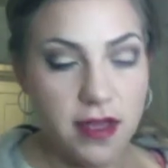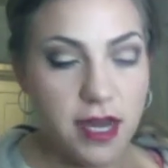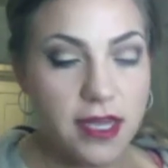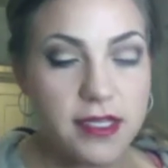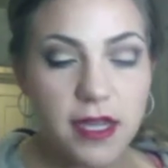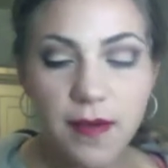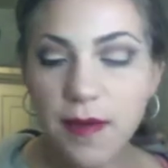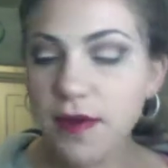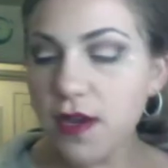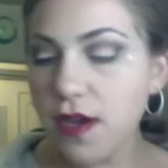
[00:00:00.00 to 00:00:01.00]
Next time
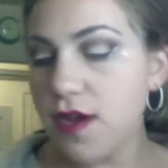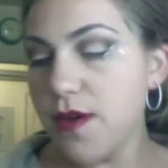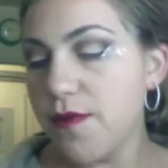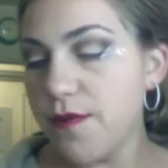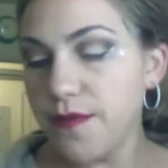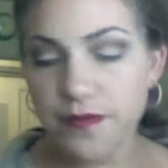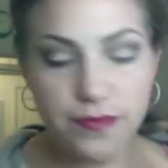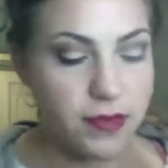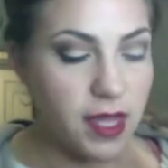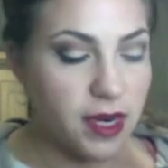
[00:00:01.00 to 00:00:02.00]
I'm going to
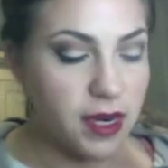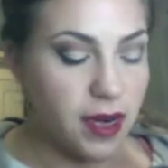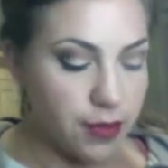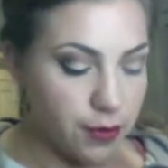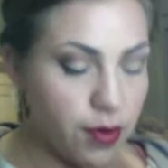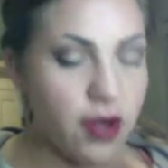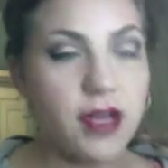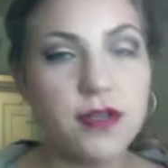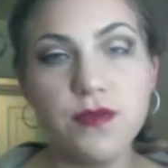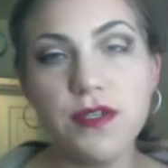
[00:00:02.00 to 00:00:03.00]
get another
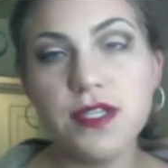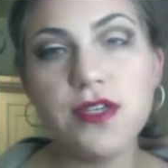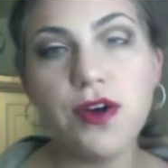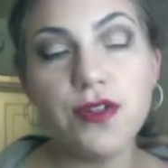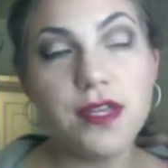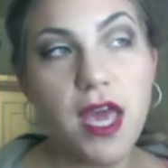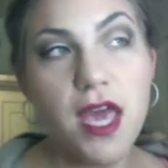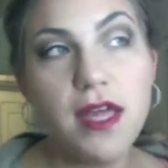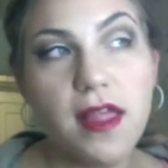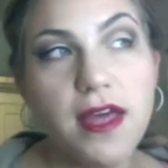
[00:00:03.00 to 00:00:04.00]
product which is called
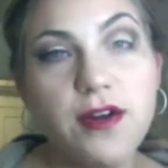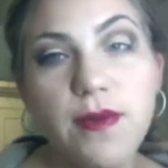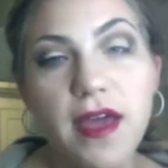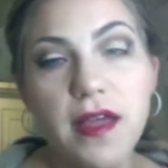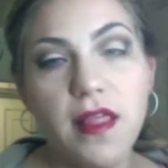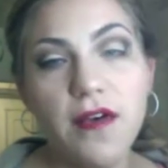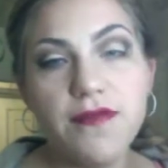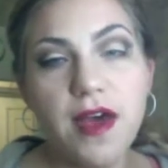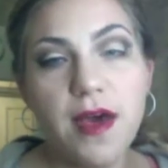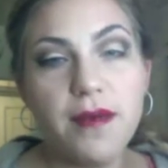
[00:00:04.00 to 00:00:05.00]
Cake Liner by La
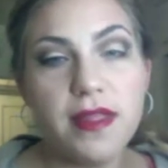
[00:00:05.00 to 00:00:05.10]
Femme,